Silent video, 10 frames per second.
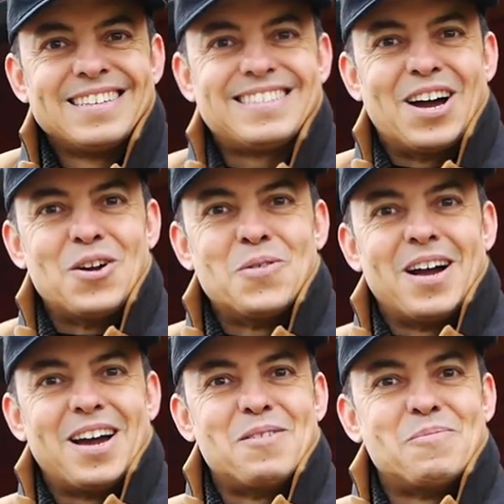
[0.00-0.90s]

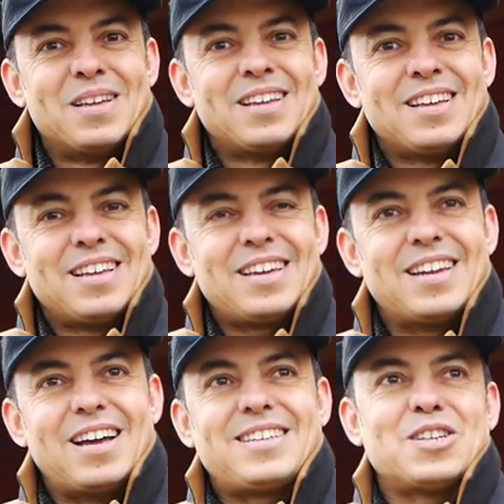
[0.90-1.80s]
So, you
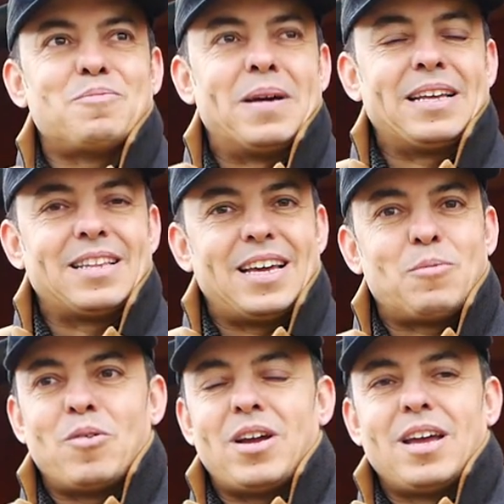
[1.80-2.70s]
know, it does mean that
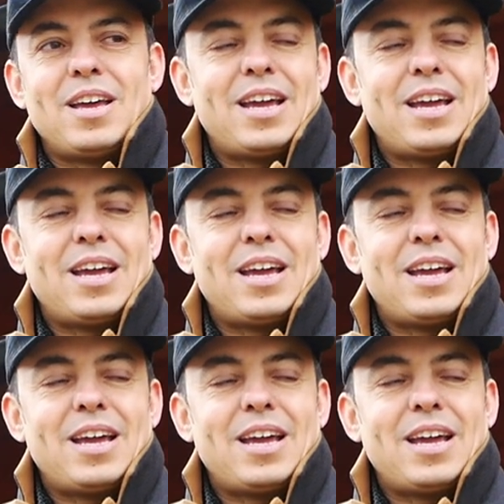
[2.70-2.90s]
if we,